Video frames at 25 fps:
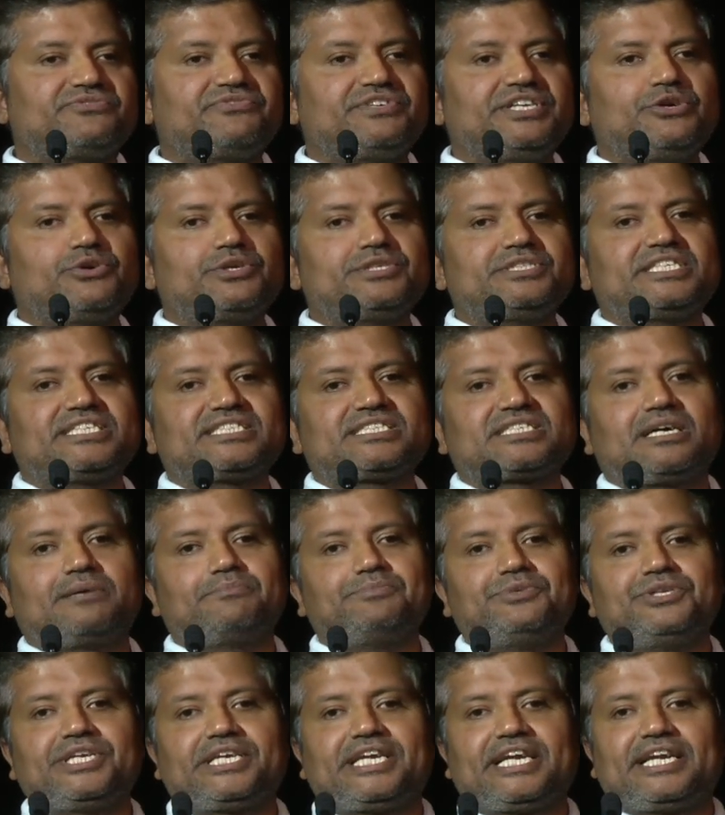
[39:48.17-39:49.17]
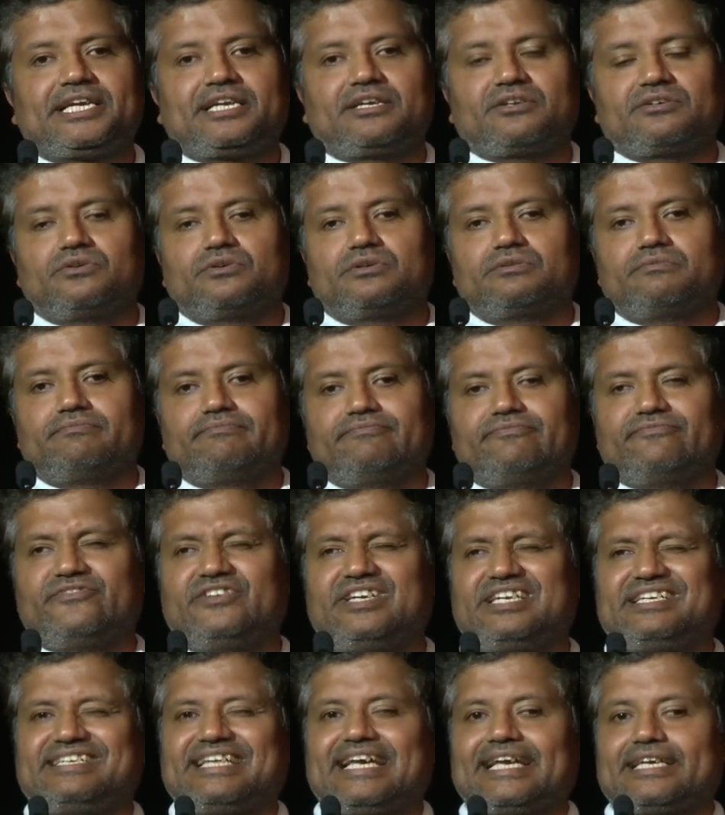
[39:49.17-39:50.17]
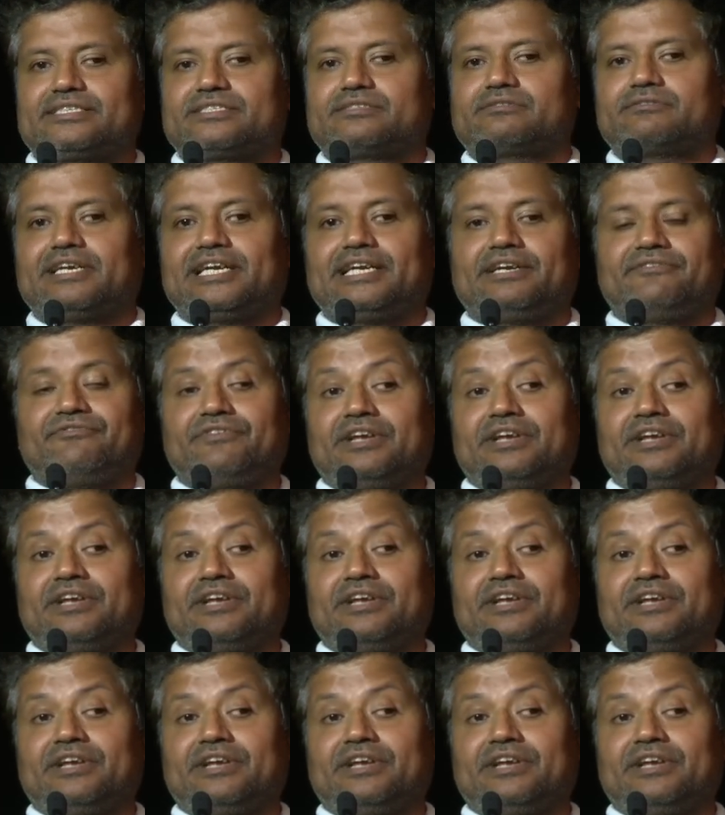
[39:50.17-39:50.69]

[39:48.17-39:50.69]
we don't just communicate with text, right?